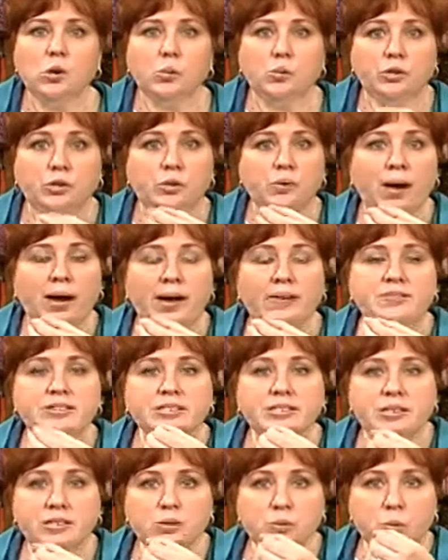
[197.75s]
When you have a
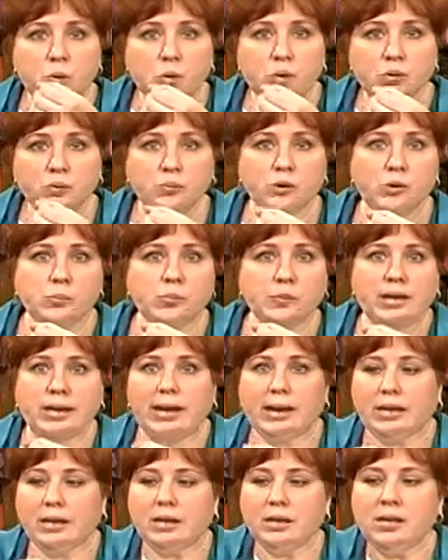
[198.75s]
single hole throat
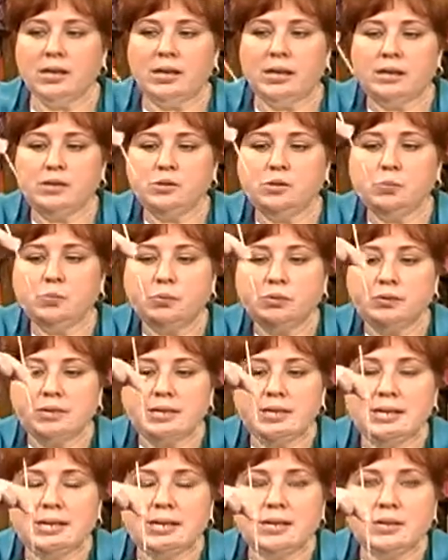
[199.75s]
plate and you put
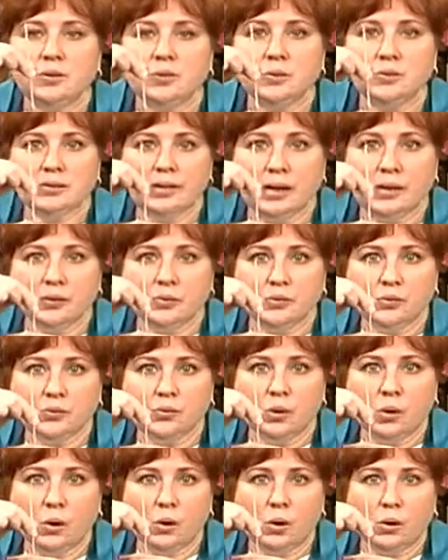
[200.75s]
the needle down through
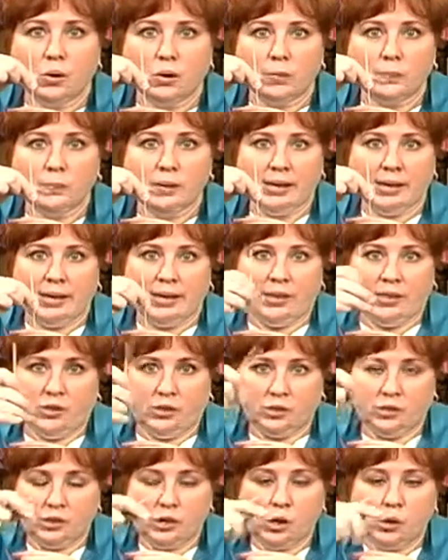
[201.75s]
the hole,
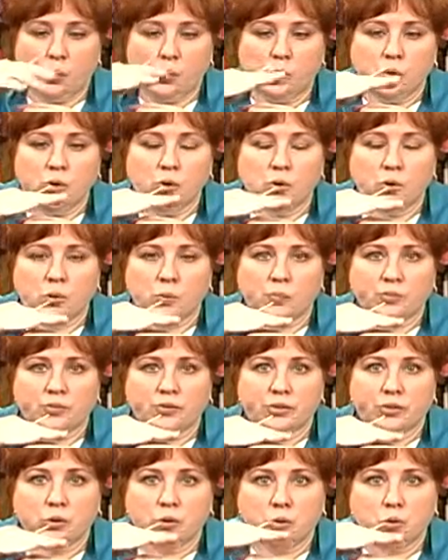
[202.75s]
there's no room
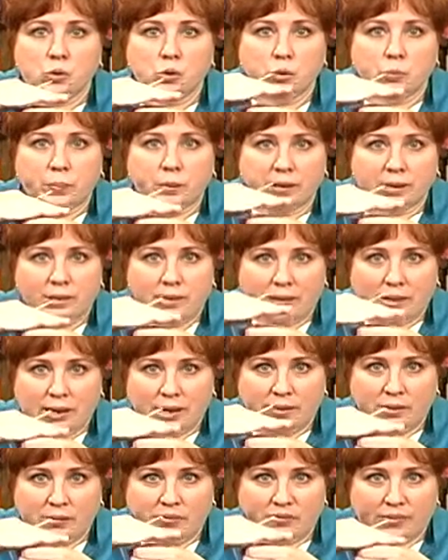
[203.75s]
for the hoop
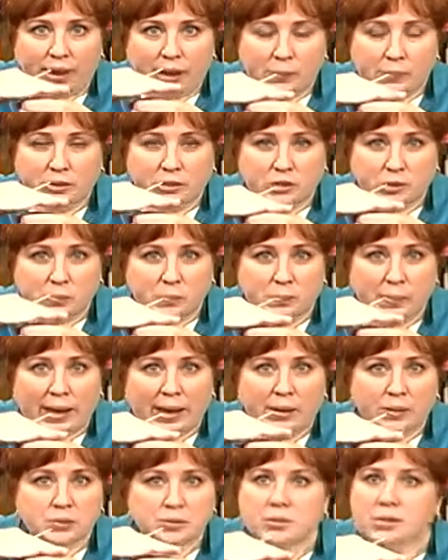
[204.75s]
and the fabric to
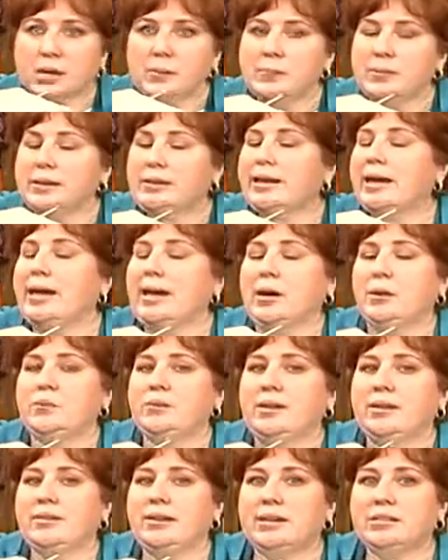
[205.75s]
bounce up and
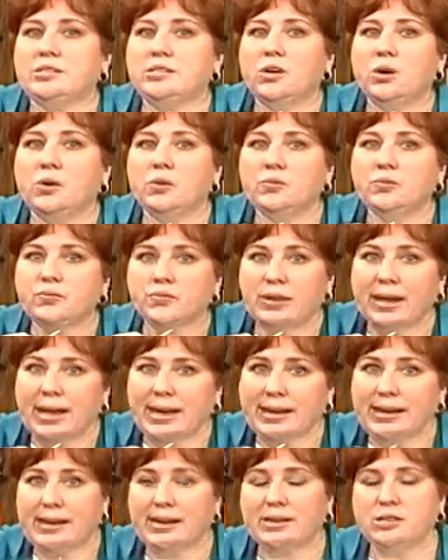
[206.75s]
down, and that's called
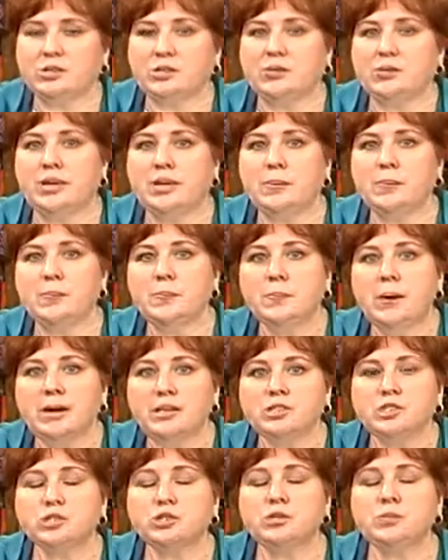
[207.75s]
flagging. So you get a
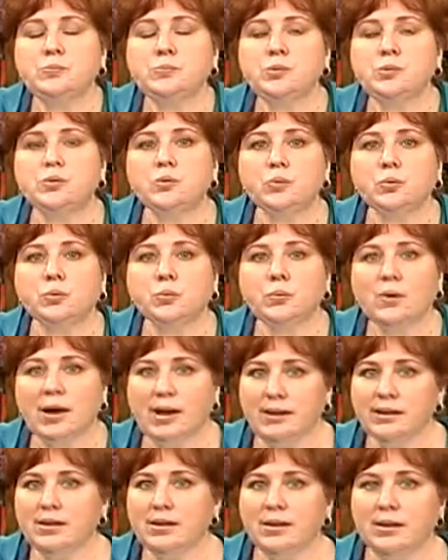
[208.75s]
much smoother
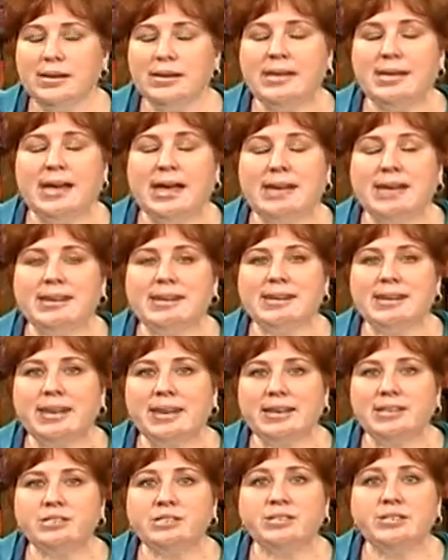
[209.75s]
run and
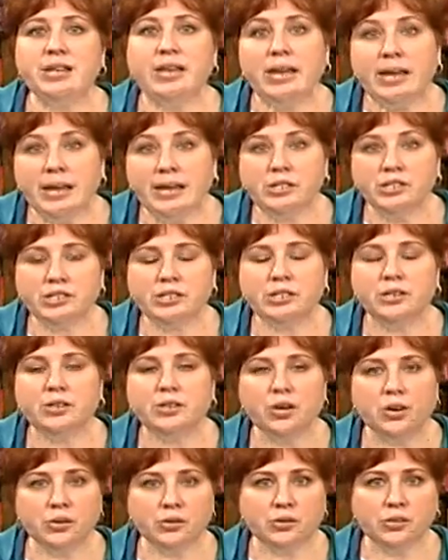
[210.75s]
less
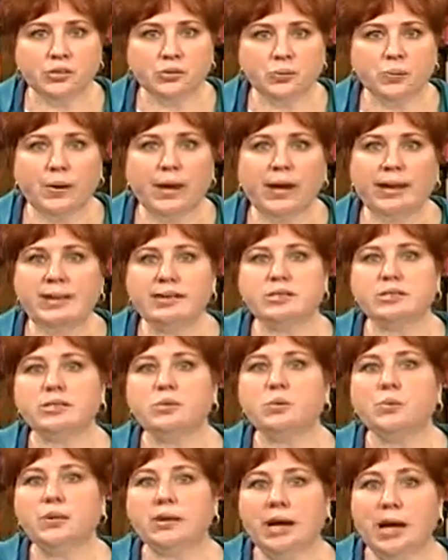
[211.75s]
tension on the thread as it's
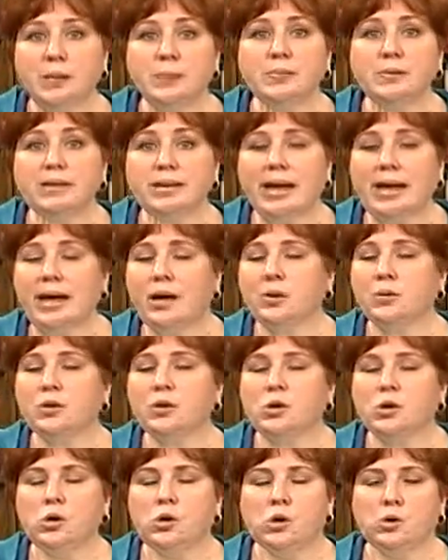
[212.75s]
going up and down
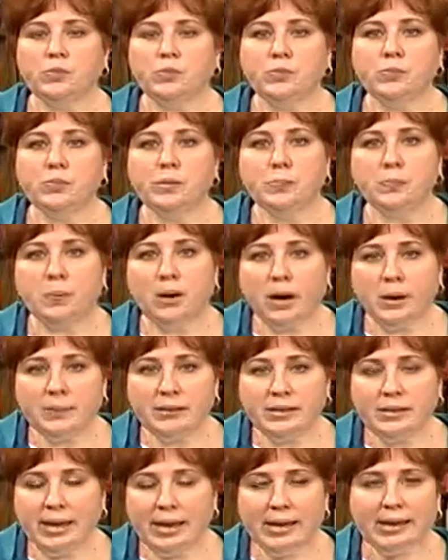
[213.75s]
from the
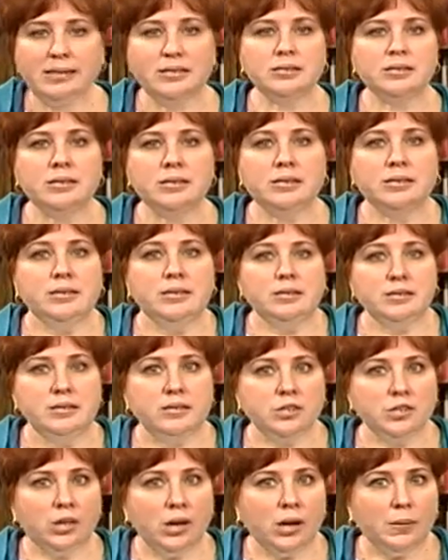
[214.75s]
bobbin case to
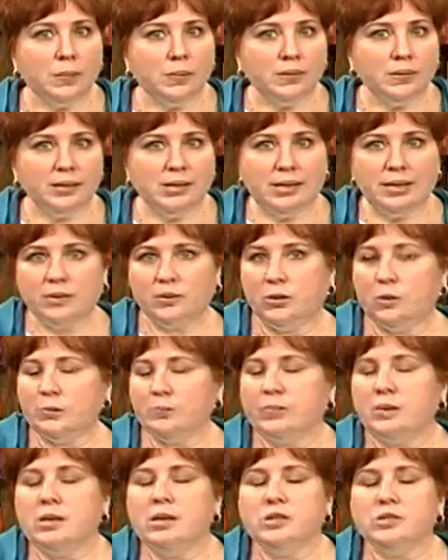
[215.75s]
the top of the needle.
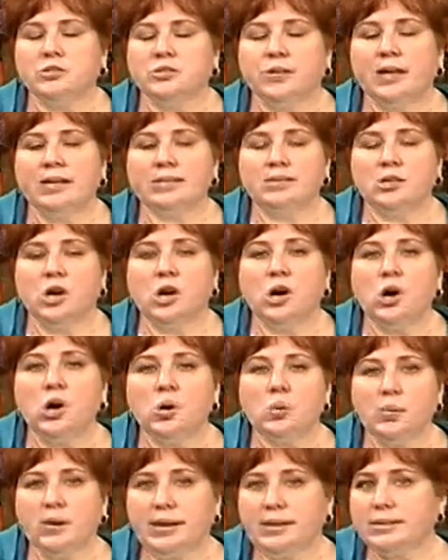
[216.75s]
So that's
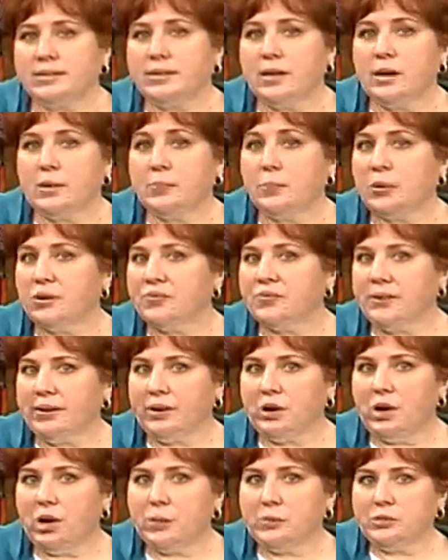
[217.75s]
always a
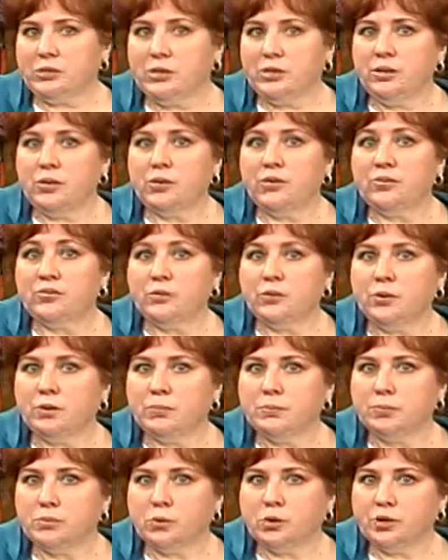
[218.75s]
perfect option for
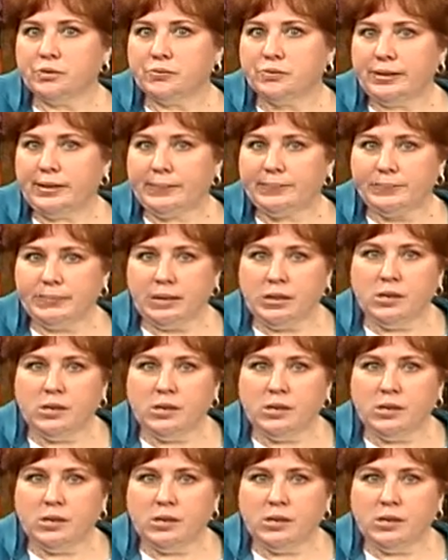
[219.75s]
embroidery.